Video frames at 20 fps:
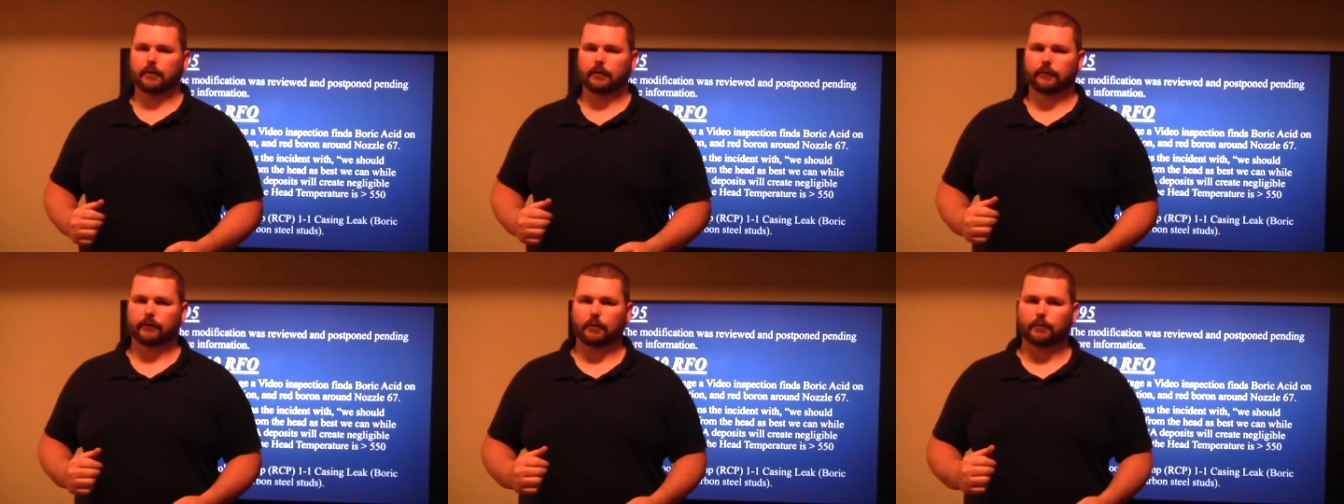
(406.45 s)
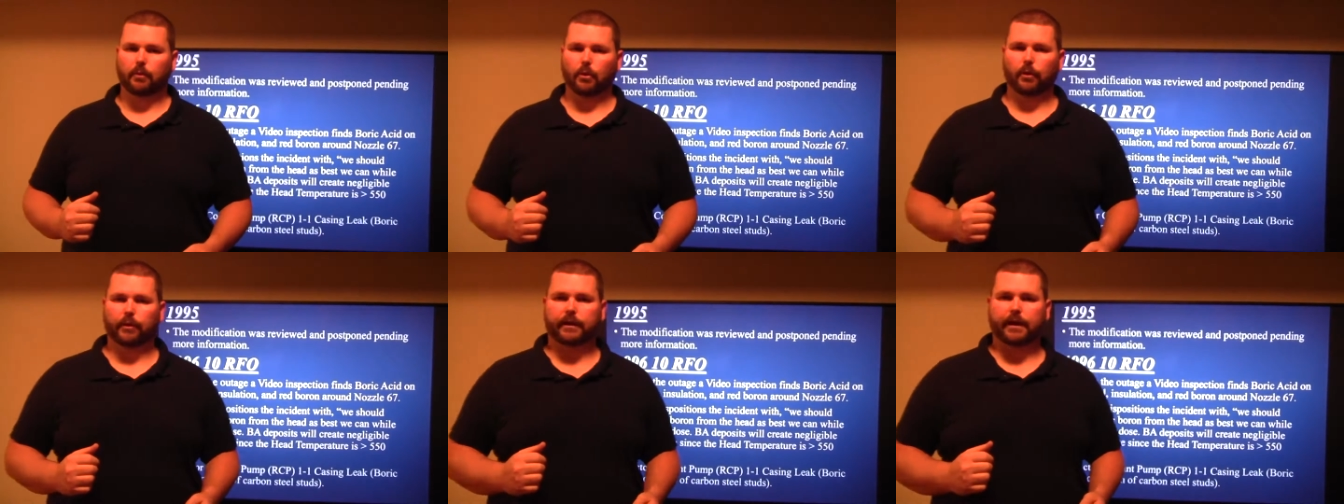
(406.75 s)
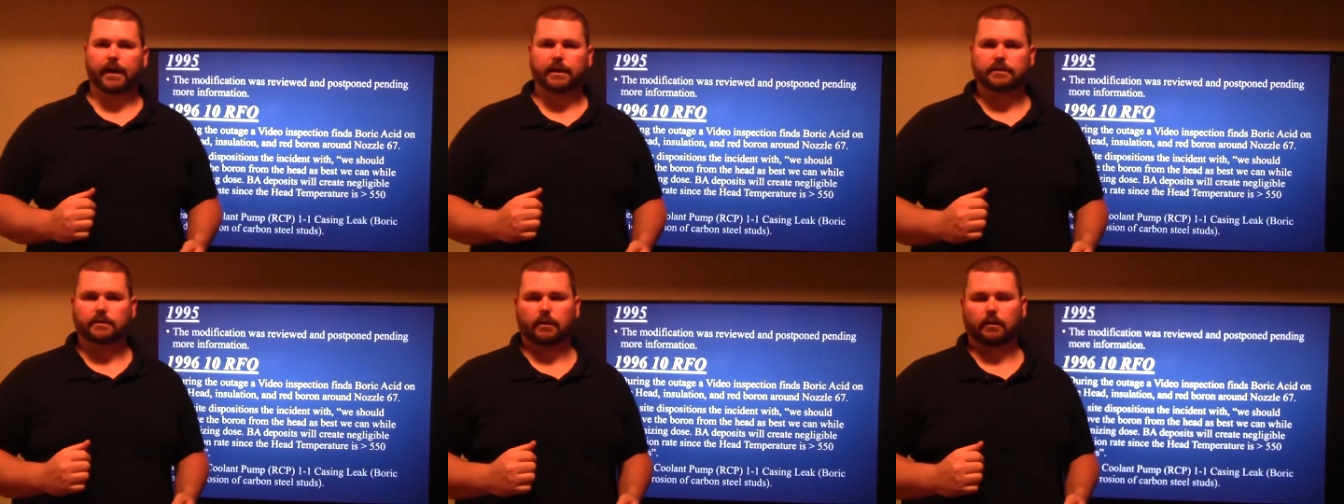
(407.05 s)
from
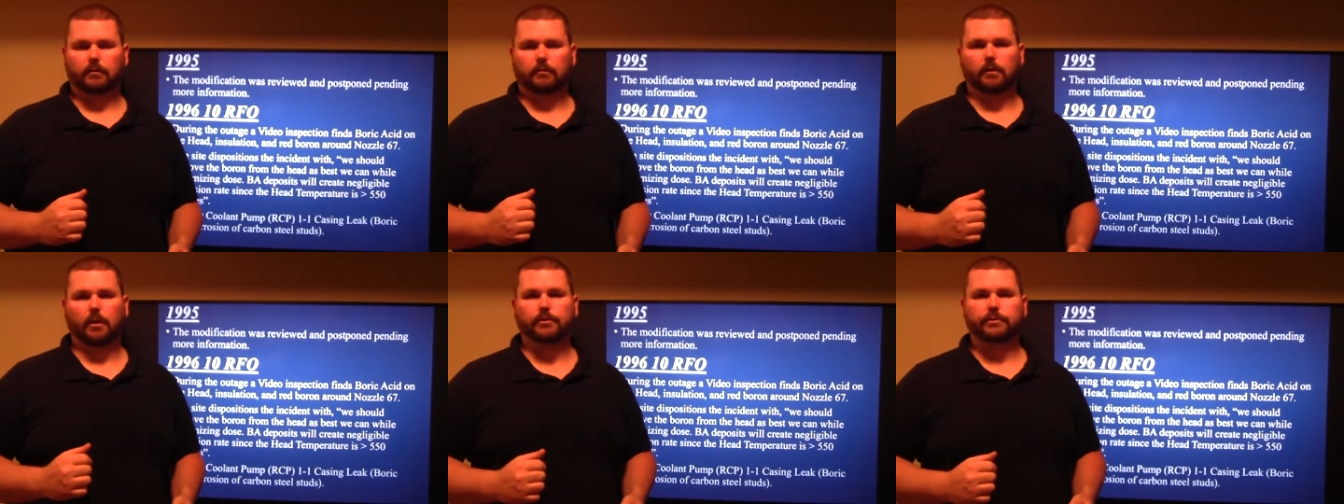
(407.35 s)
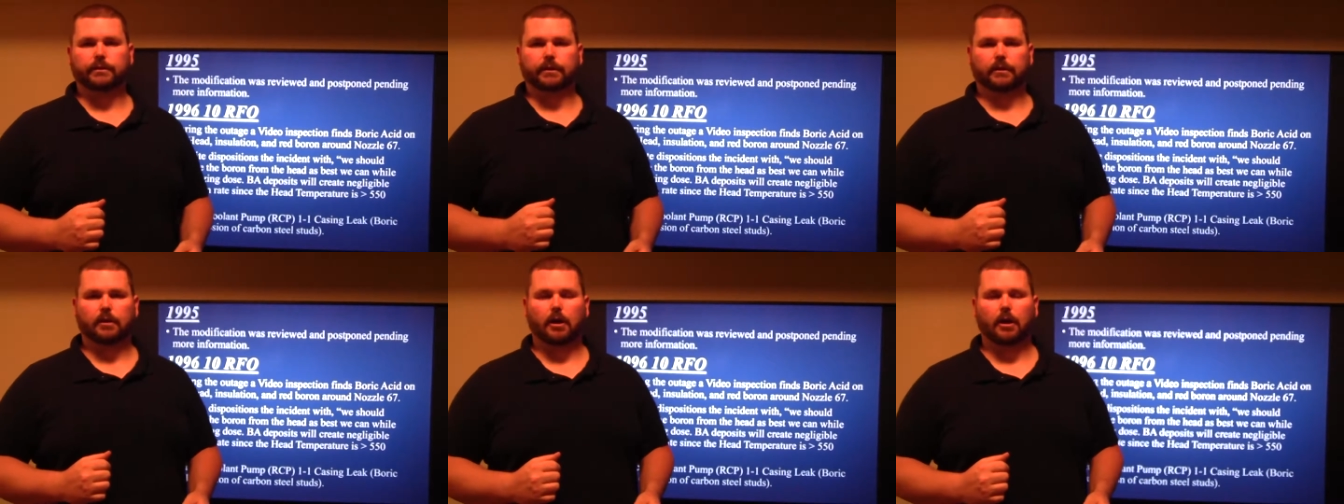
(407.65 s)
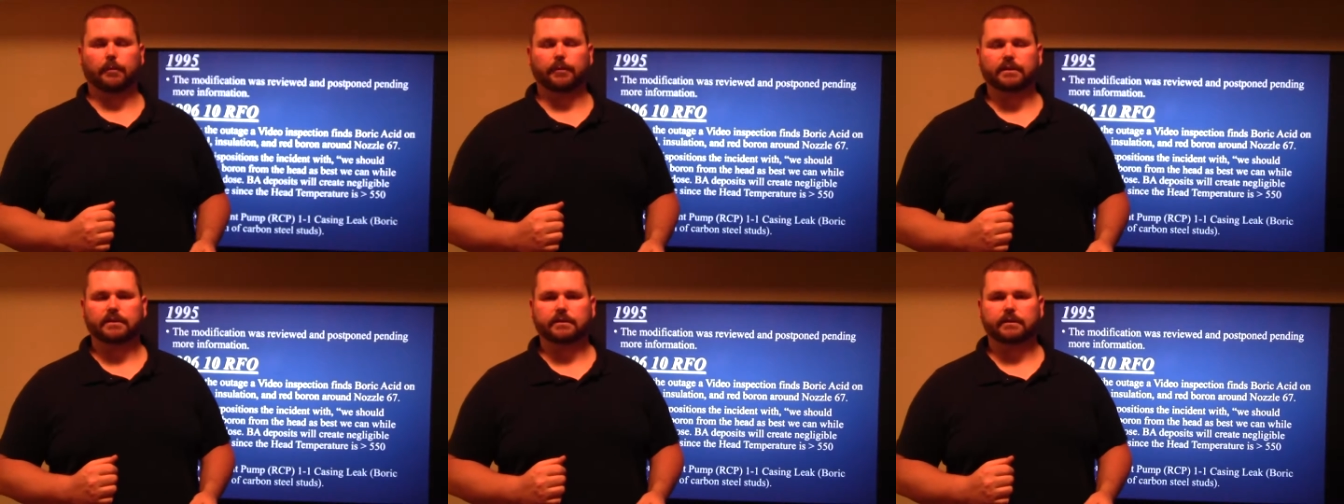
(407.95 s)
boric acid corrosion to
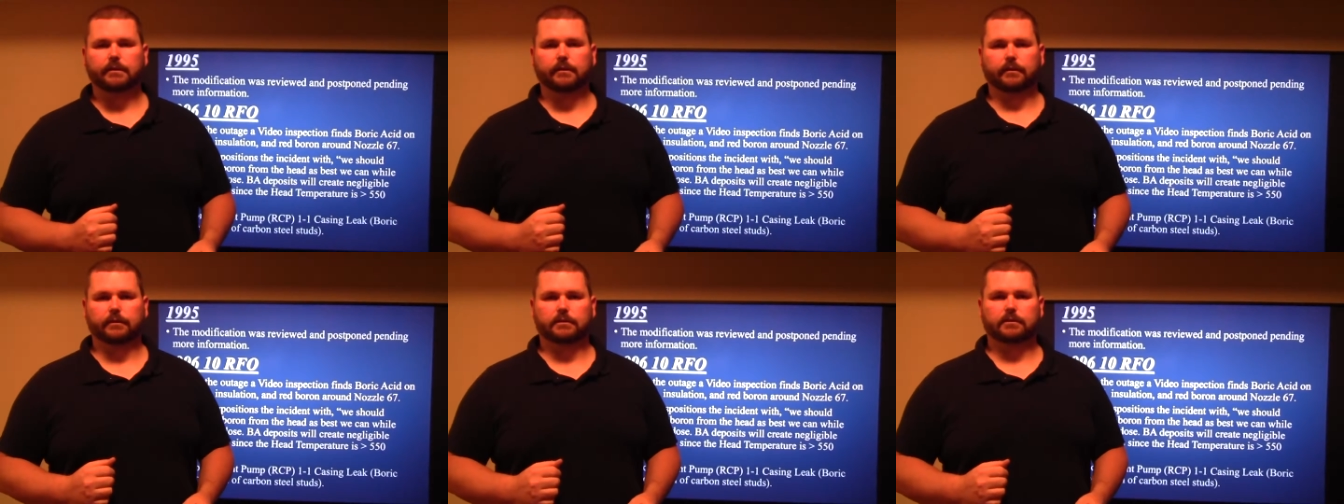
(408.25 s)
carbon steel.